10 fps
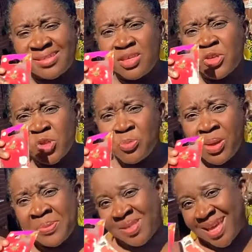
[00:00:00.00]
you should be
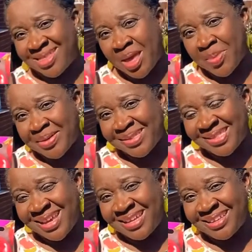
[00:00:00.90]
able to get them
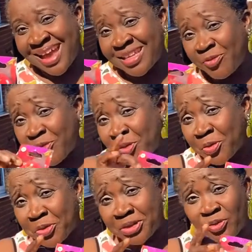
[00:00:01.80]
outside. And if you're
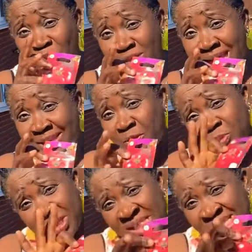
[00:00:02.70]
good, if you're that
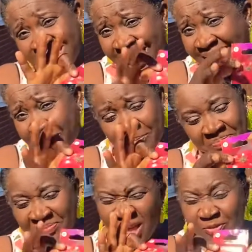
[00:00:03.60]
good, this is like
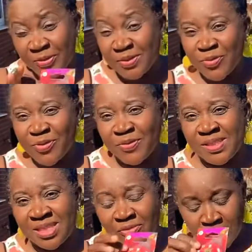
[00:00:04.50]

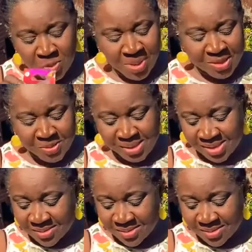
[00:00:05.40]
50-50 for tomatoes.